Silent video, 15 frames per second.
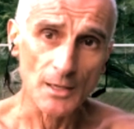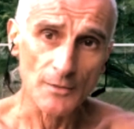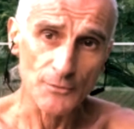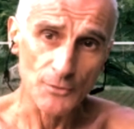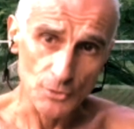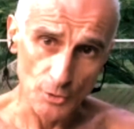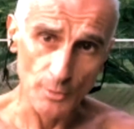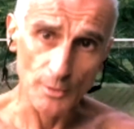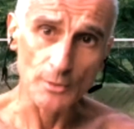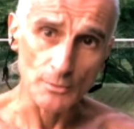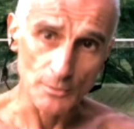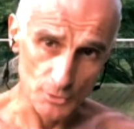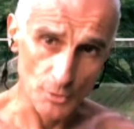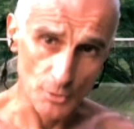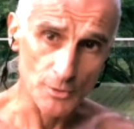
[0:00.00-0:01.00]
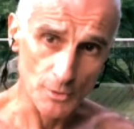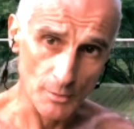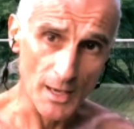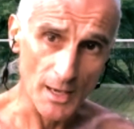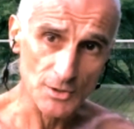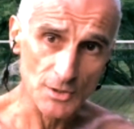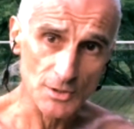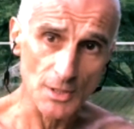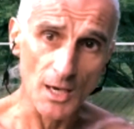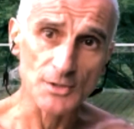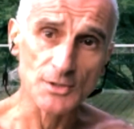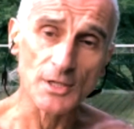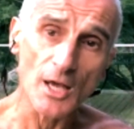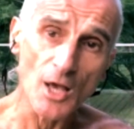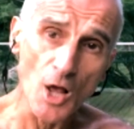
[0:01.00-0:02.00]
If you do it during your
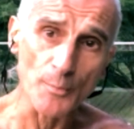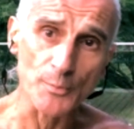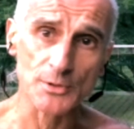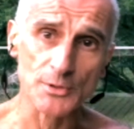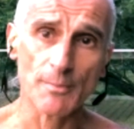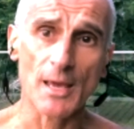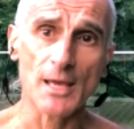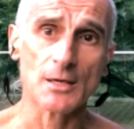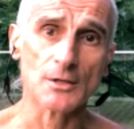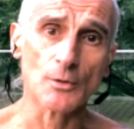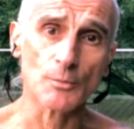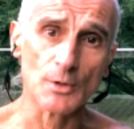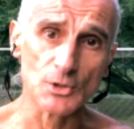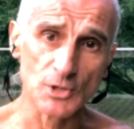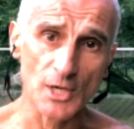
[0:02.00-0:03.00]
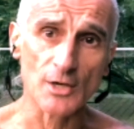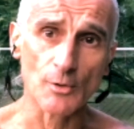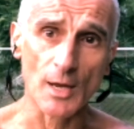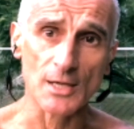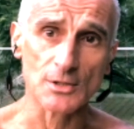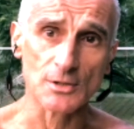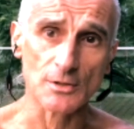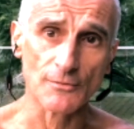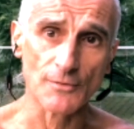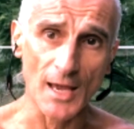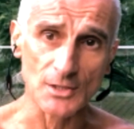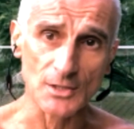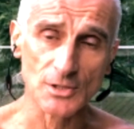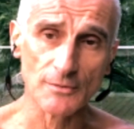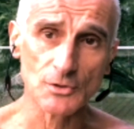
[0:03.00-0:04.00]
exercise, it helps make it a regenerative
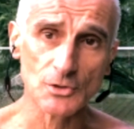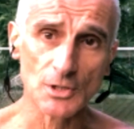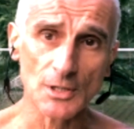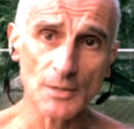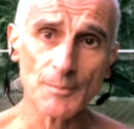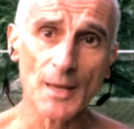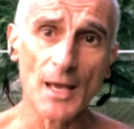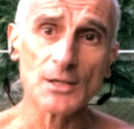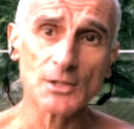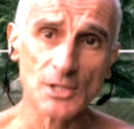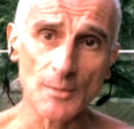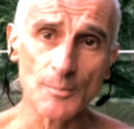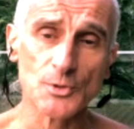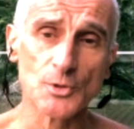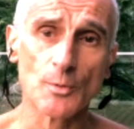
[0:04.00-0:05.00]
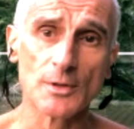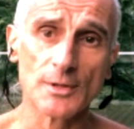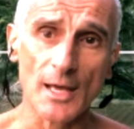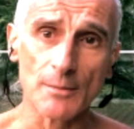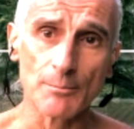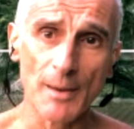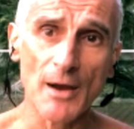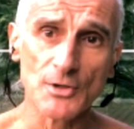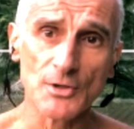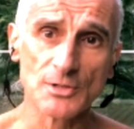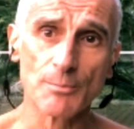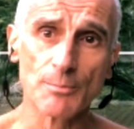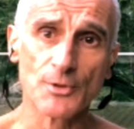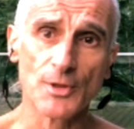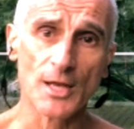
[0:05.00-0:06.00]
activity and keeps you in that
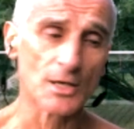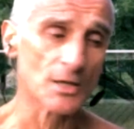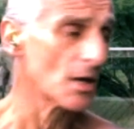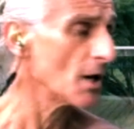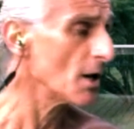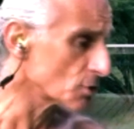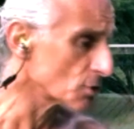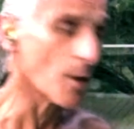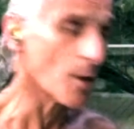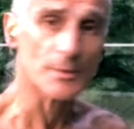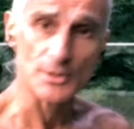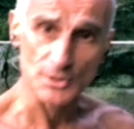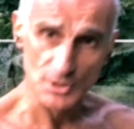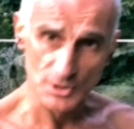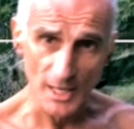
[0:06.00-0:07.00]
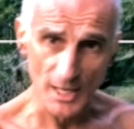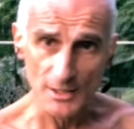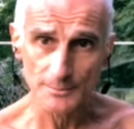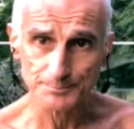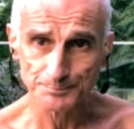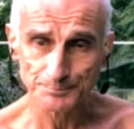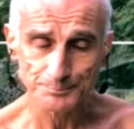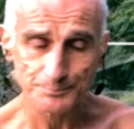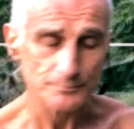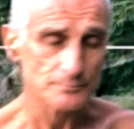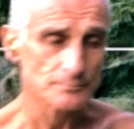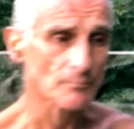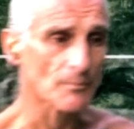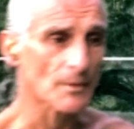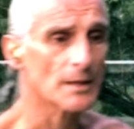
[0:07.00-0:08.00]
parasympathetic dominant state.
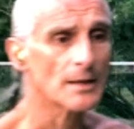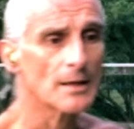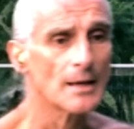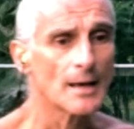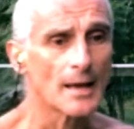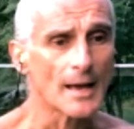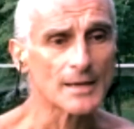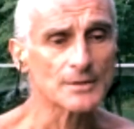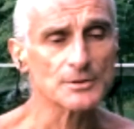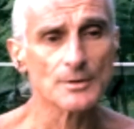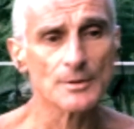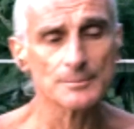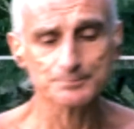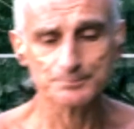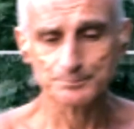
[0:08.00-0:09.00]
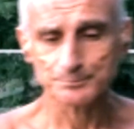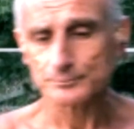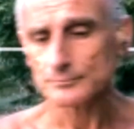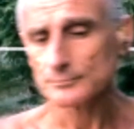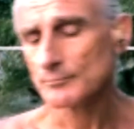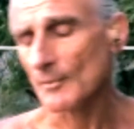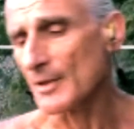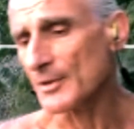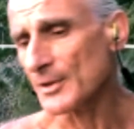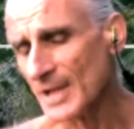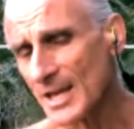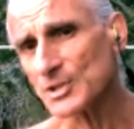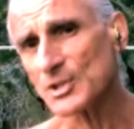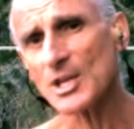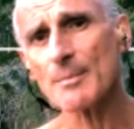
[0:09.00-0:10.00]
And the
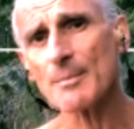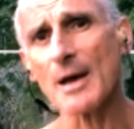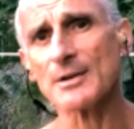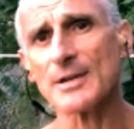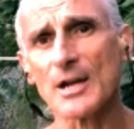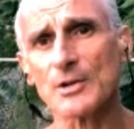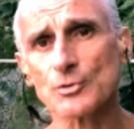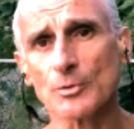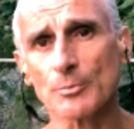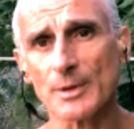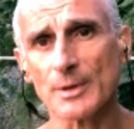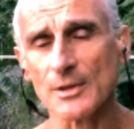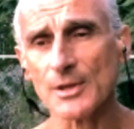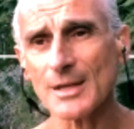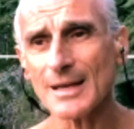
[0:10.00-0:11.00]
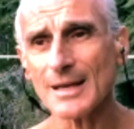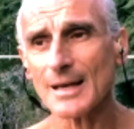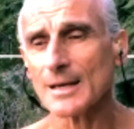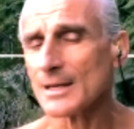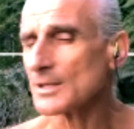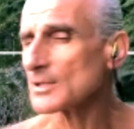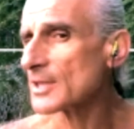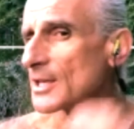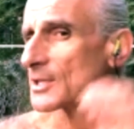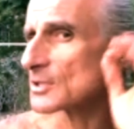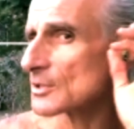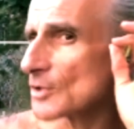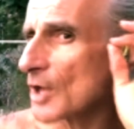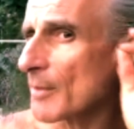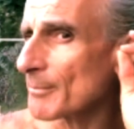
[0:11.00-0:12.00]
next thing about natural breathing is
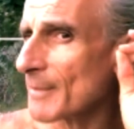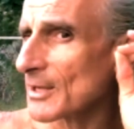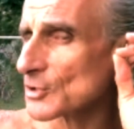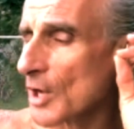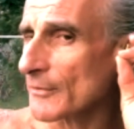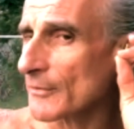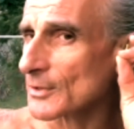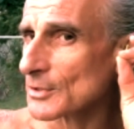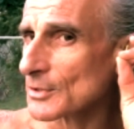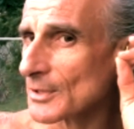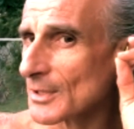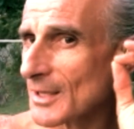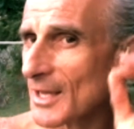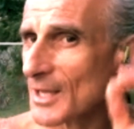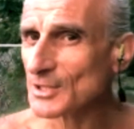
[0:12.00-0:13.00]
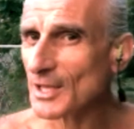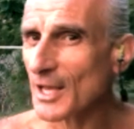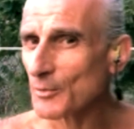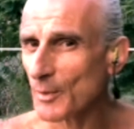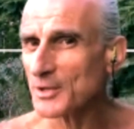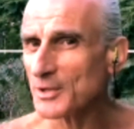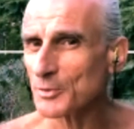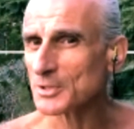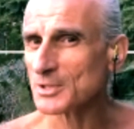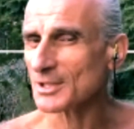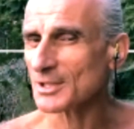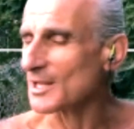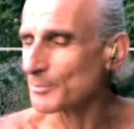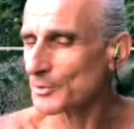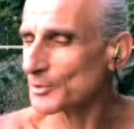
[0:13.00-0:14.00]
there's not much of it. It's like when you're
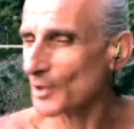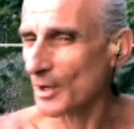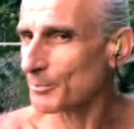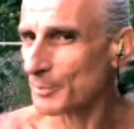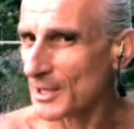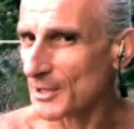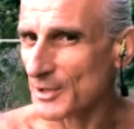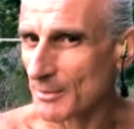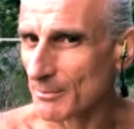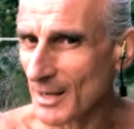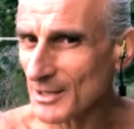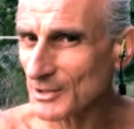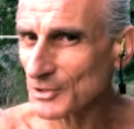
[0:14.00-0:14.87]
asleep, you're not breathing